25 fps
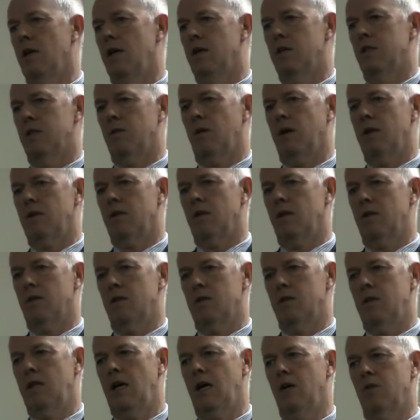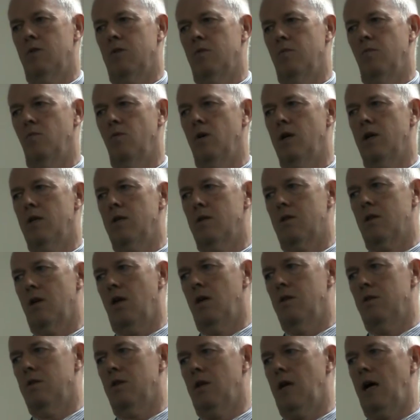So I think there's now some work
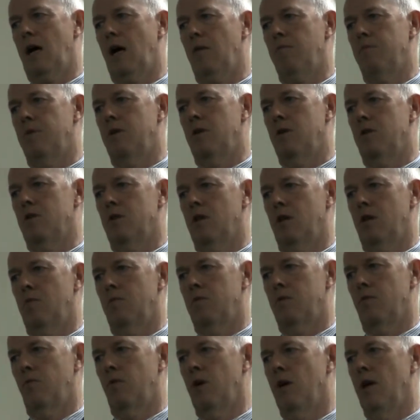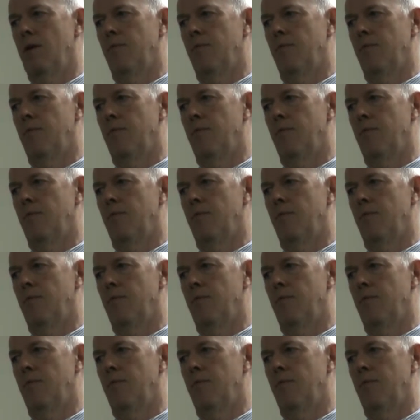starting to happen in terms of